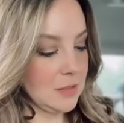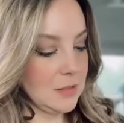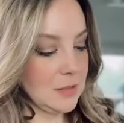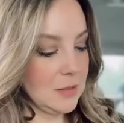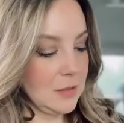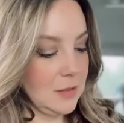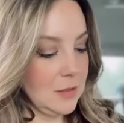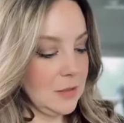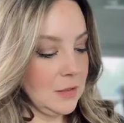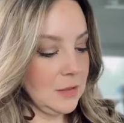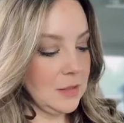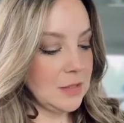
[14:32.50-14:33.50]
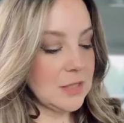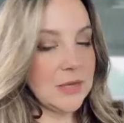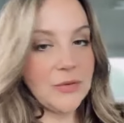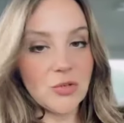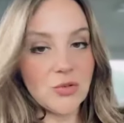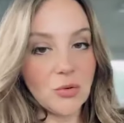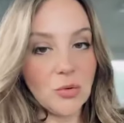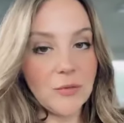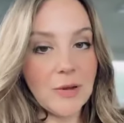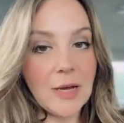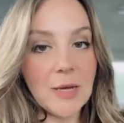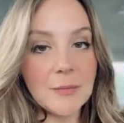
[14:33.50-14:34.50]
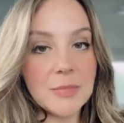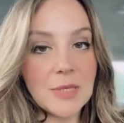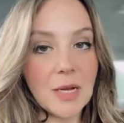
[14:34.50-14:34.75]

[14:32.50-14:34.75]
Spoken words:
It's giving troll vibes, honestly.